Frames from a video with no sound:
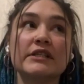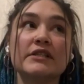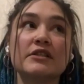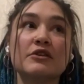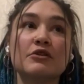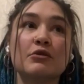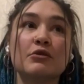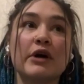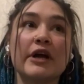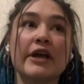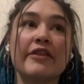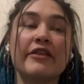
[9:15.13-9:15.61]

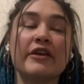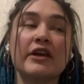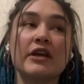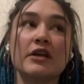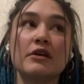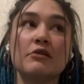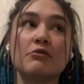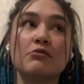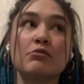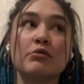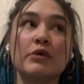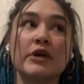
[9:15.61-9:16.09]
So I
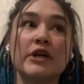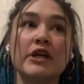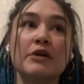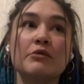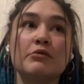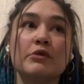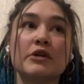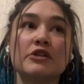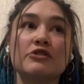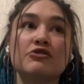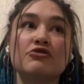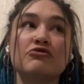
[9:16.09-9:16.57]
think we
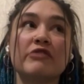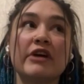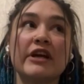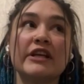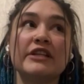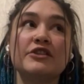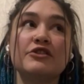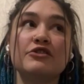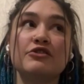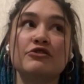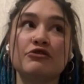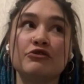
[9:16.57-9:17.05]
will try
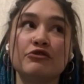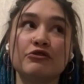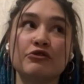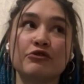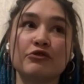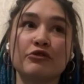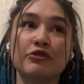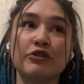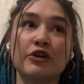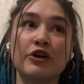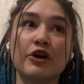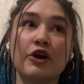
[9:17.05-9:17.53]

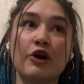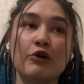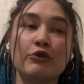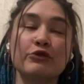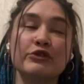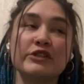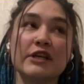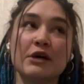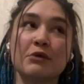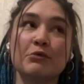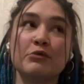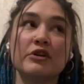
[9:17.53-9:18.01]
to go
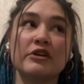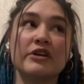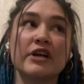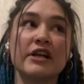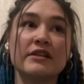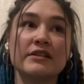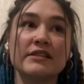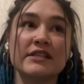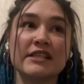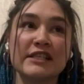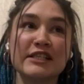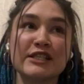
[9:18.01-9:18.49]
somewhere
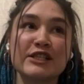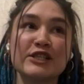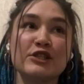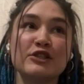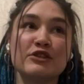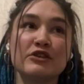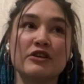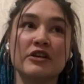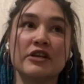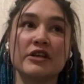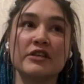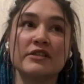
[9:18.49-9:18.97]
else and
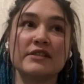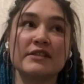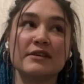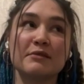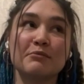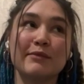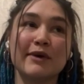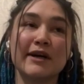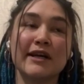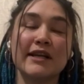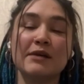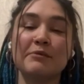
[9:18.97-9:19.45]
to earn
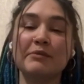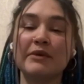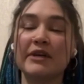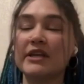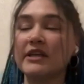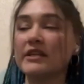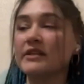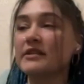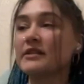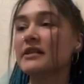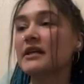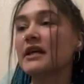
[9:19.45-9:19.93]
some money
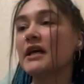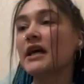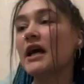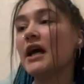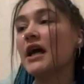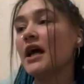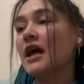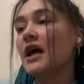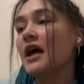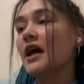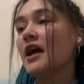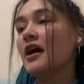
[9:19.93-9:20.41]
because
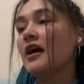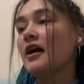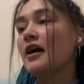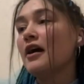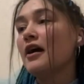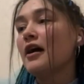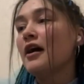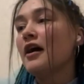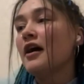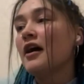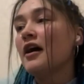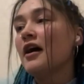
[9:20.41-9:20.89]

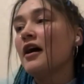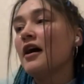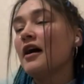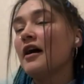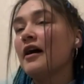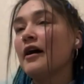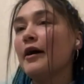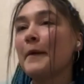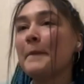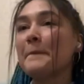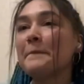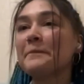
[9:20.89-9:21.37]

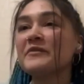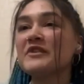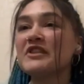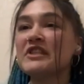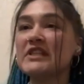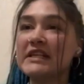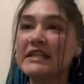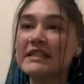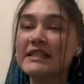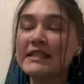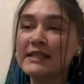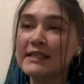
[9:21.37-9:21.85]
um,
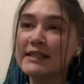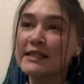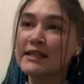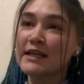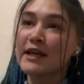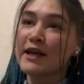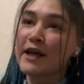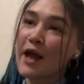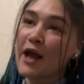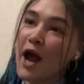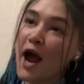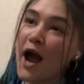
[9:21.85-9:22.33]
since
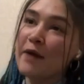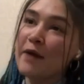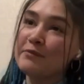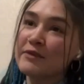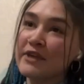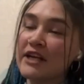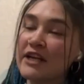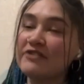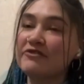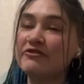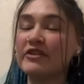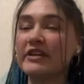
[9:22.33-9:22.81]
uh, I'm
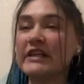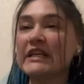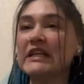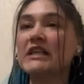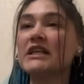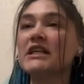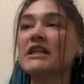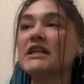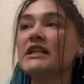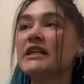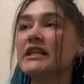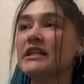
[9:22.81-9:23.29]
not very
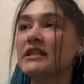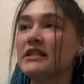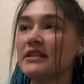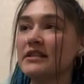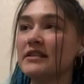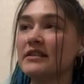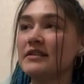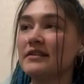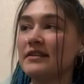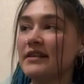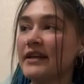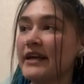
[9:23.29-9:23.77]
good
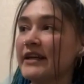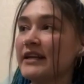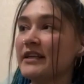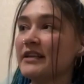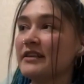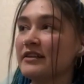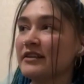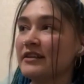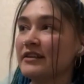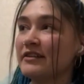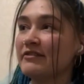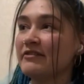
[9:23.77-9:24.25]
in
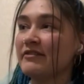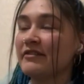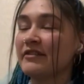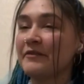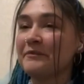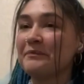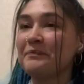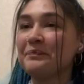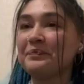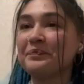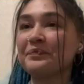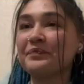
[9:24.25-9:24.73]
like
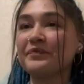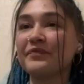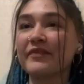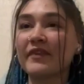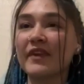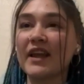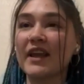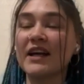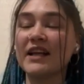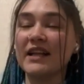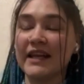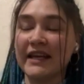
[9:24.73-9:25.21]
um,
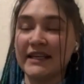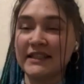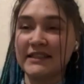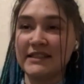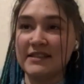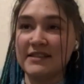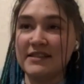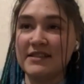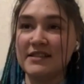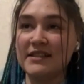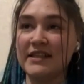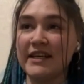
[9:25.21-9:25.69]

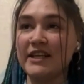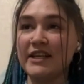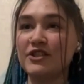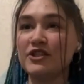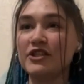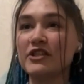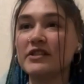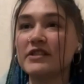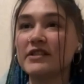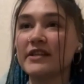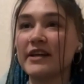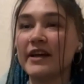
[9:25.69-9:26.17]
collecting
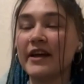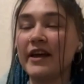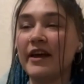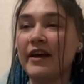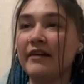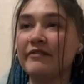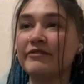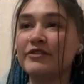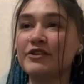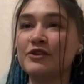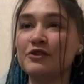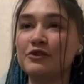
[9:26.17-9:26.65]
donations, I
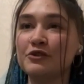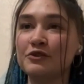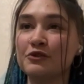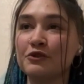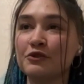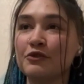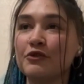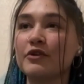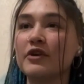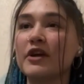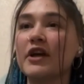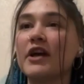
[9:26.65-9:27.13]
have
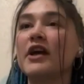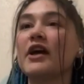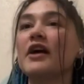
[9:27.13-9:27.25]
to